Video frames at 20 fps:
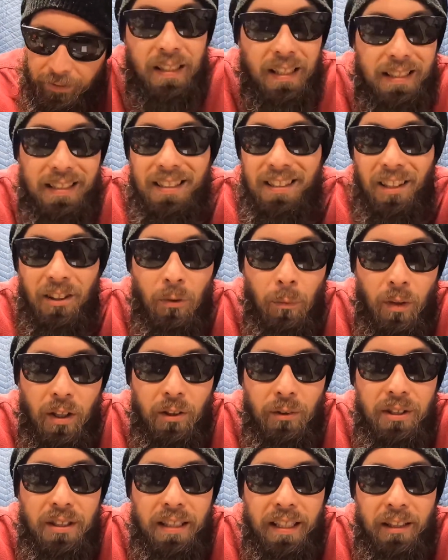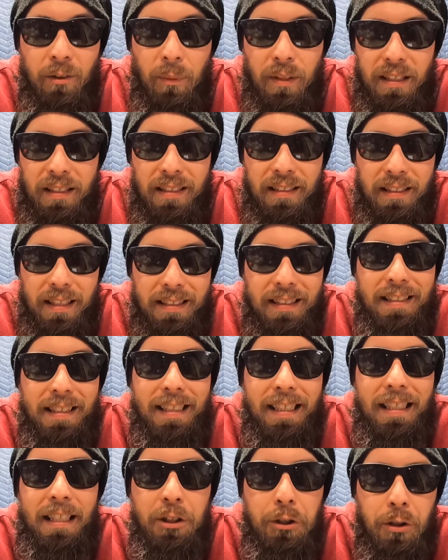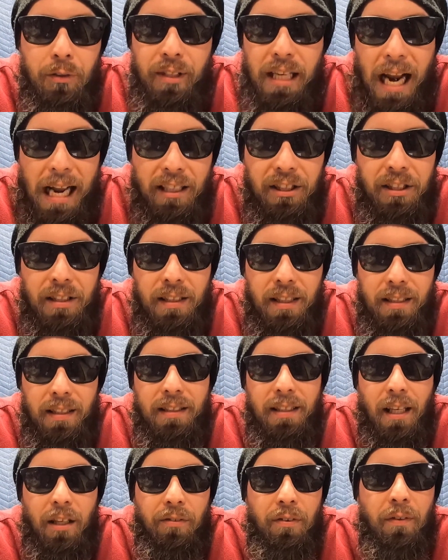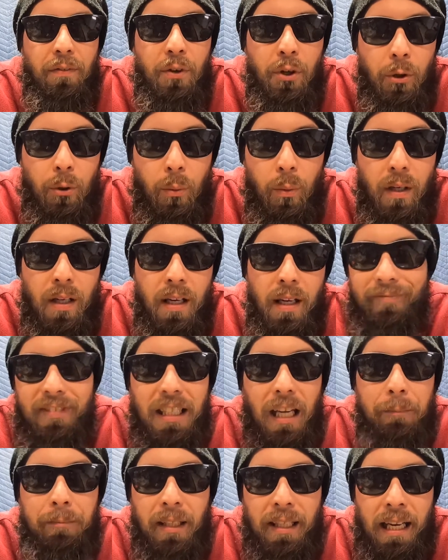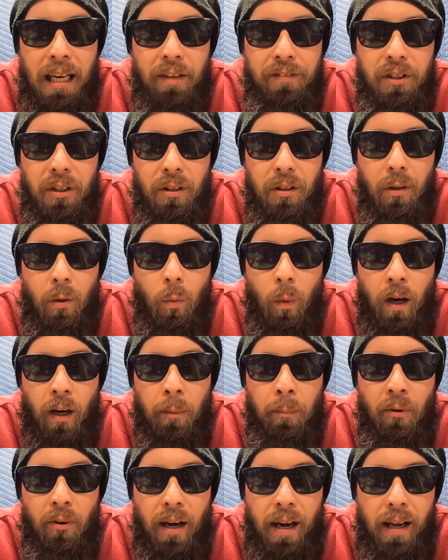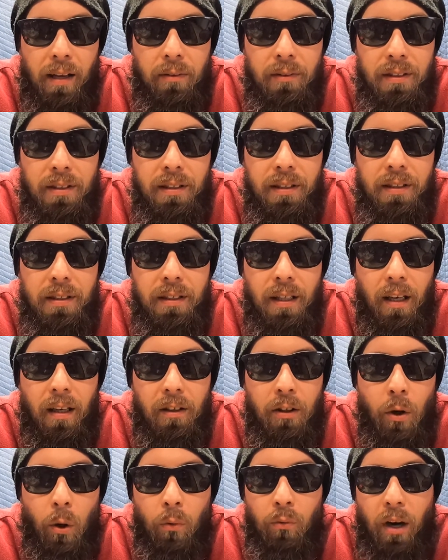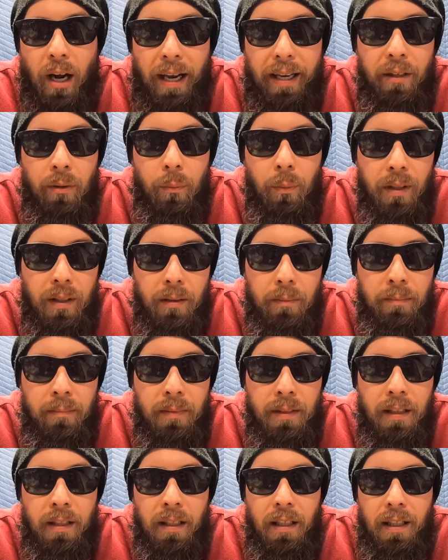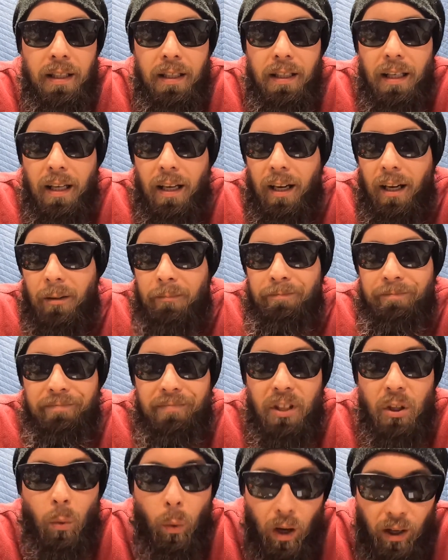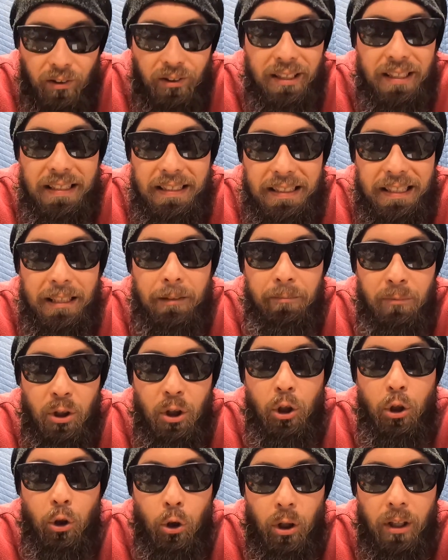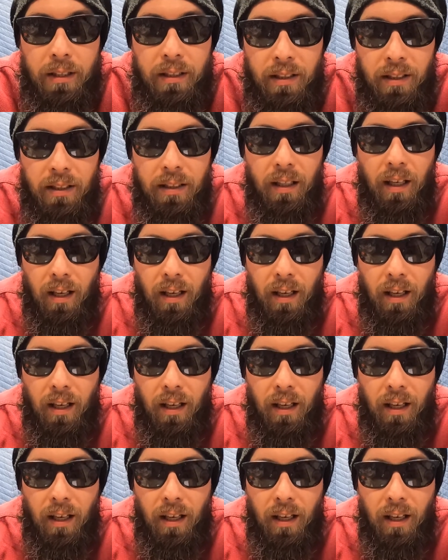This is another one of those things where this is an initial reaction. This is not a review. I'm gonna have to wear them around, go riding with them. The quality seems good.